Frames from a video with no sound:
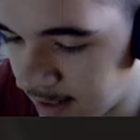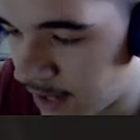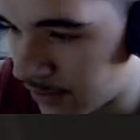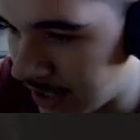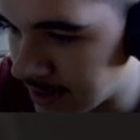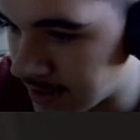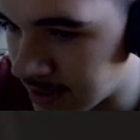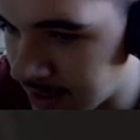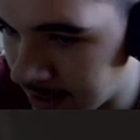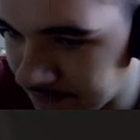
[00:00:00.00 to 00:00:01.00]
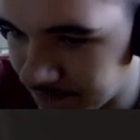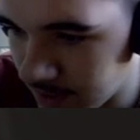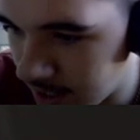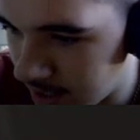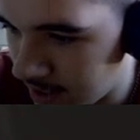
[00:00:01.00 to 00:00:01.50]
licenses then.
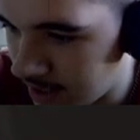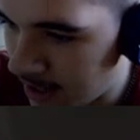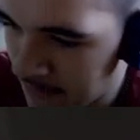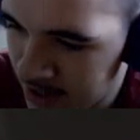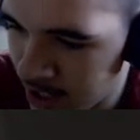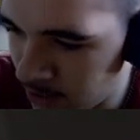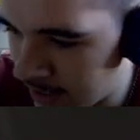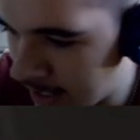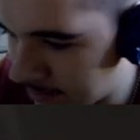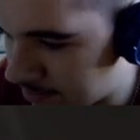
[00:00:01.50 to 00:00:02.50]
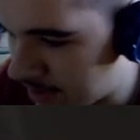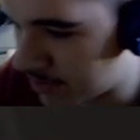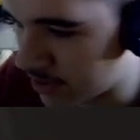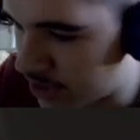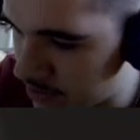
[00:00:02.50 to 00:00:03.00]
I mean, I know that like people
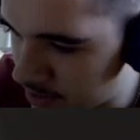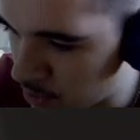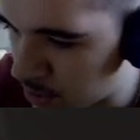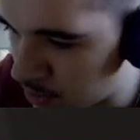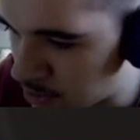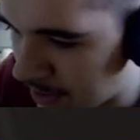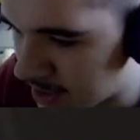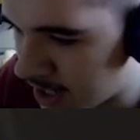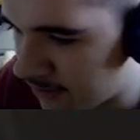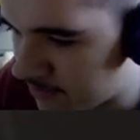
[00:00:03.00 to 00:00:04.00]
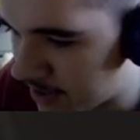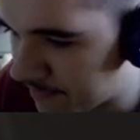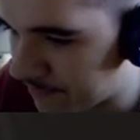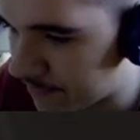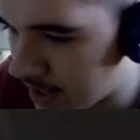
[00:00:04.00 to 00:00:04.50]
generally won't use my stuff, but
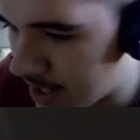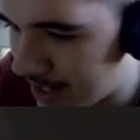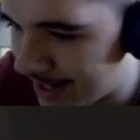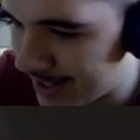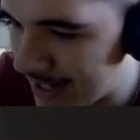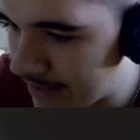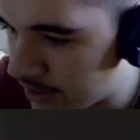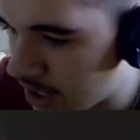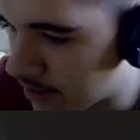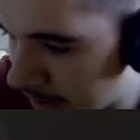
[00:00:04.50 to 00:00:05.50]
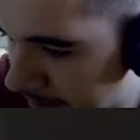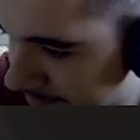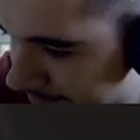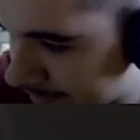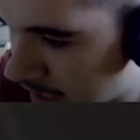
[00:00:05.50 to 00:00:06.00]
you never know, right?
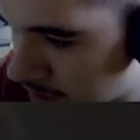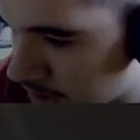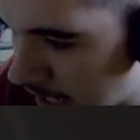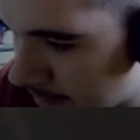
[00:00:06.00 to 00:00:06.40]
And it's a good habit.